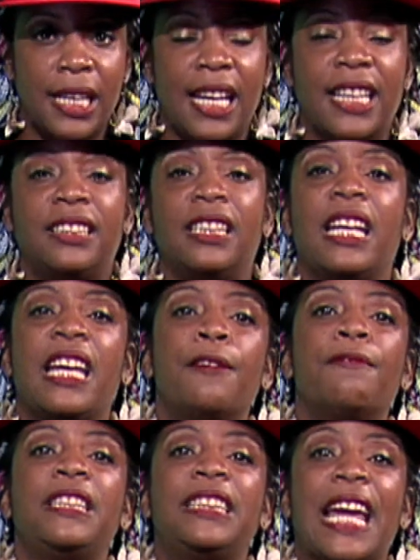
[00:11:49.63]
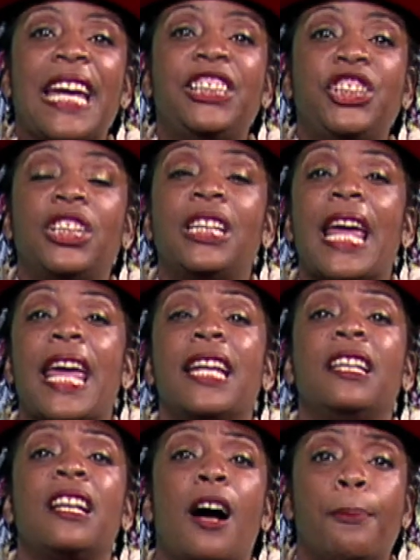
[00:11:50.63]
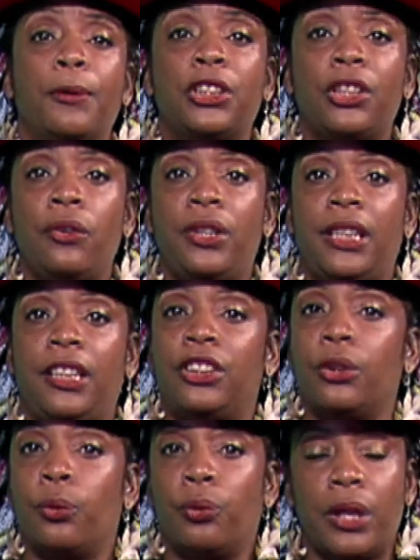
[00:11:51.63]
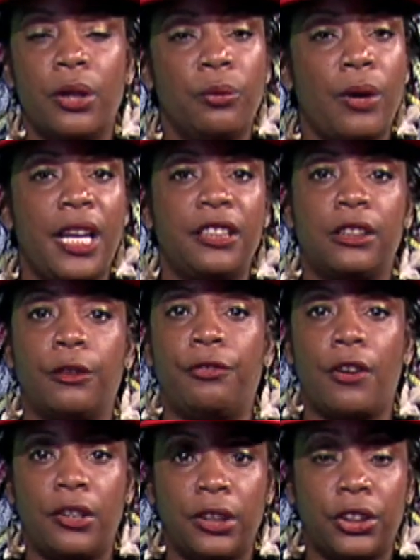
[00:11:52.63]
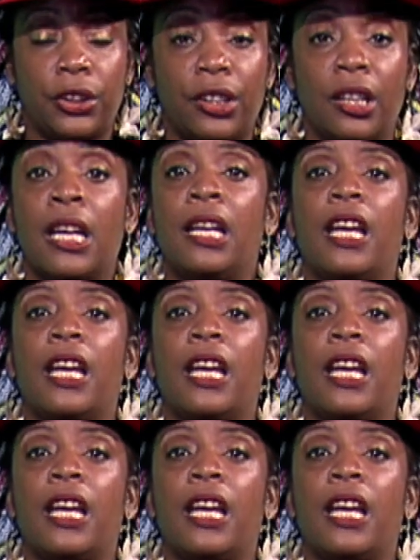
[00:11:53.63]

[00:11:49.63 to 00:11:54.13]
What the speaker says: is an invitation and an opportunity to rearrange the furniture